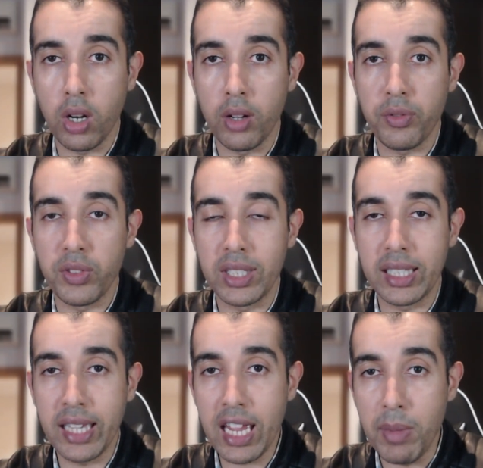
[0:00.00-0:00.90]
of the
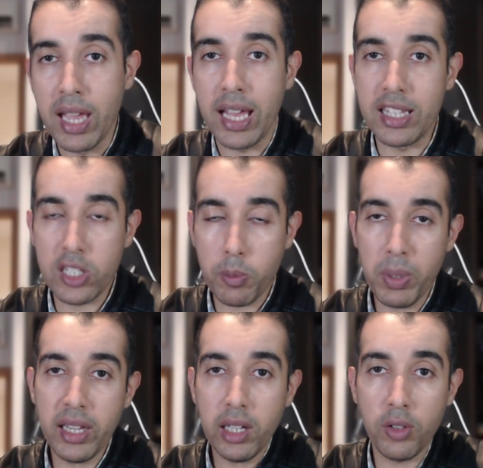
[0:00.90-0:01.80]
game. And
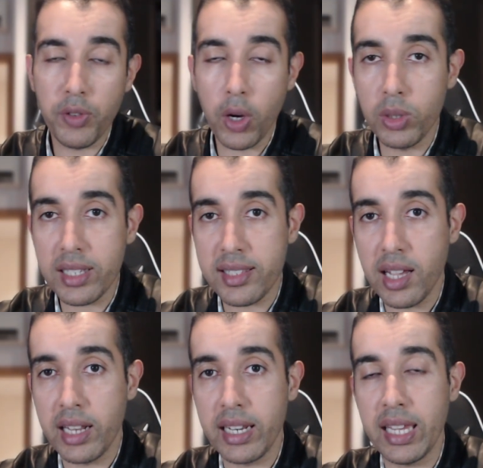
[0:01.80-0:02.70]
speaking of
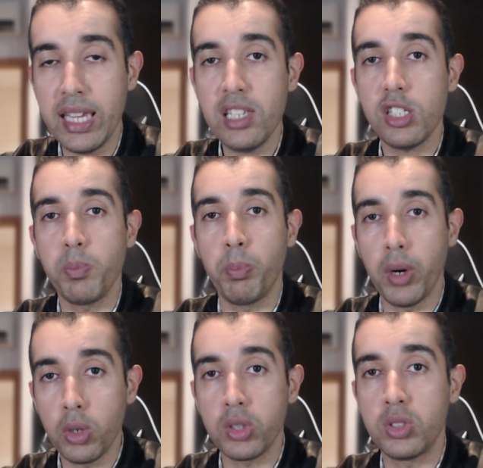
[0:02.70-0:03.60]
Oda-san, he
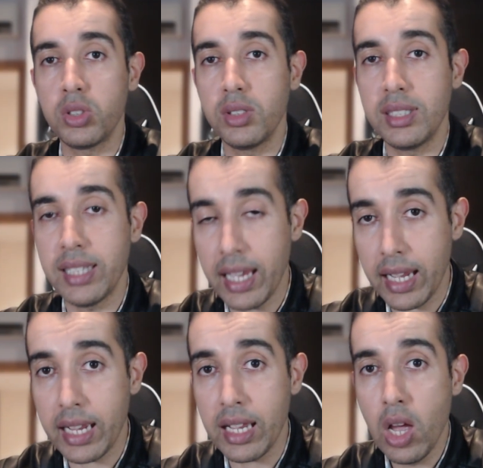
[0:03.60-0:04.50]
spoke
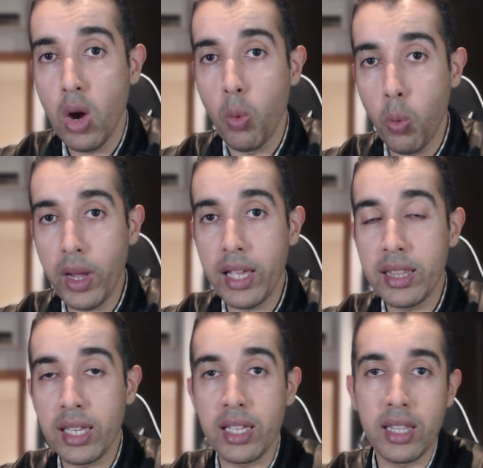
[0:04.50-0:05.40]
today
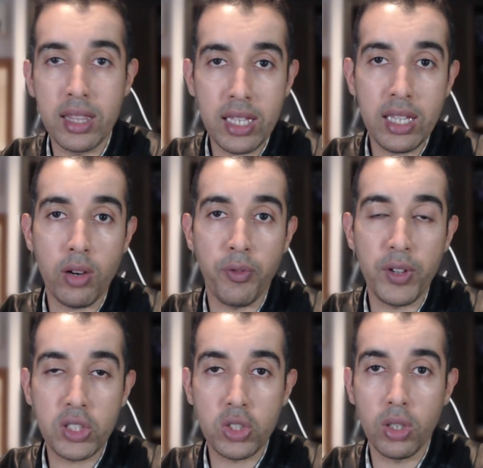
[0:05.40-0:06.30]
with the
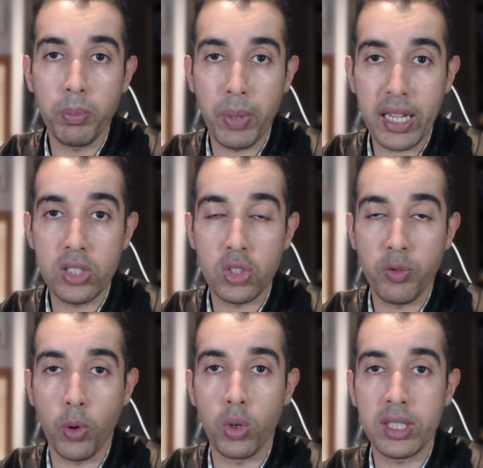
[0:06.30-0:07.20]
official page
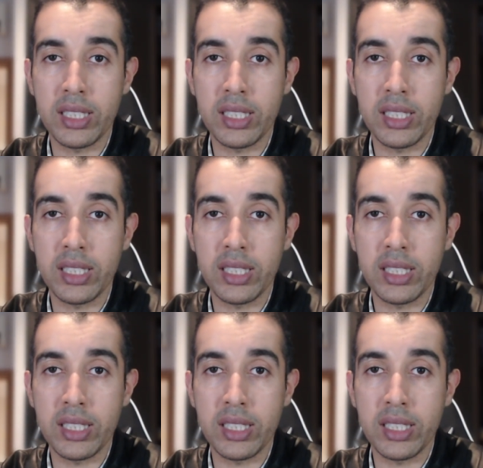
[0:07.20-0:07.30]
for